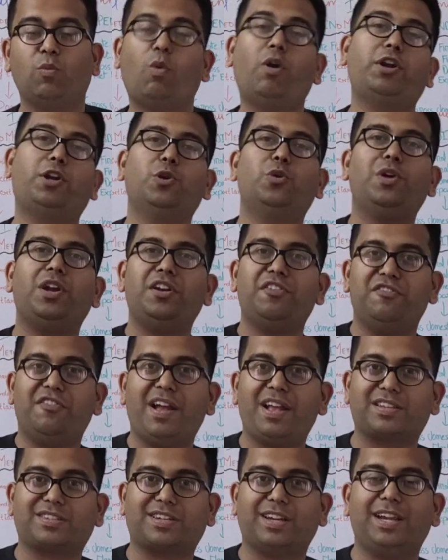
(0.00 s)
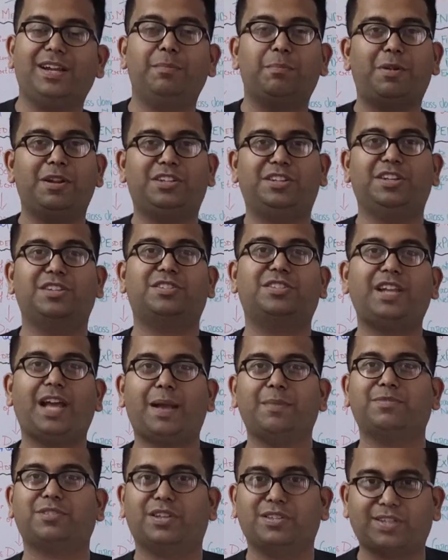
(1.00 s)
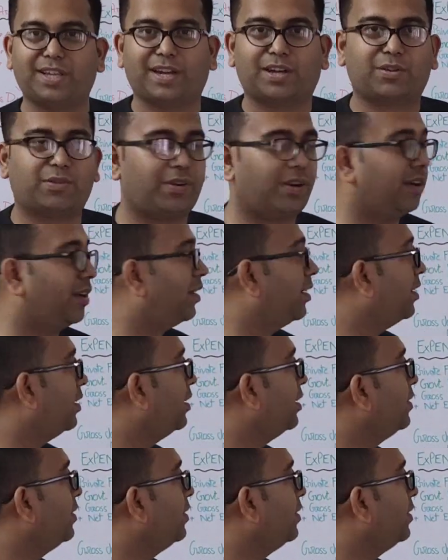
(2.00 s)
What you invest in bridges, dams, etc.